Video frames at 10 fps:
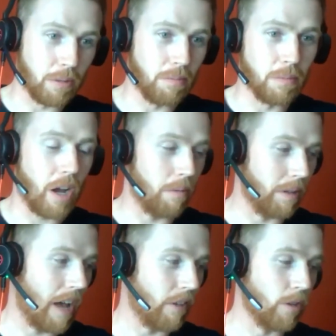I will have a
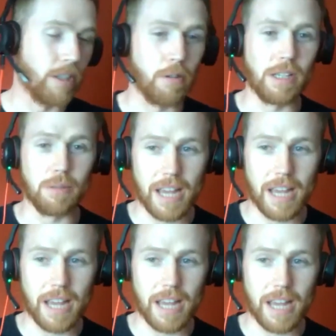look at their resume and
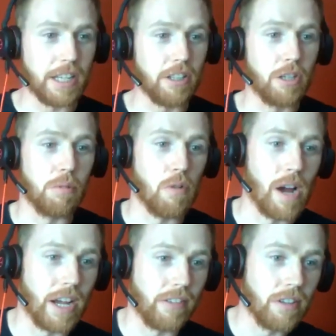their LinkedIn beforehand,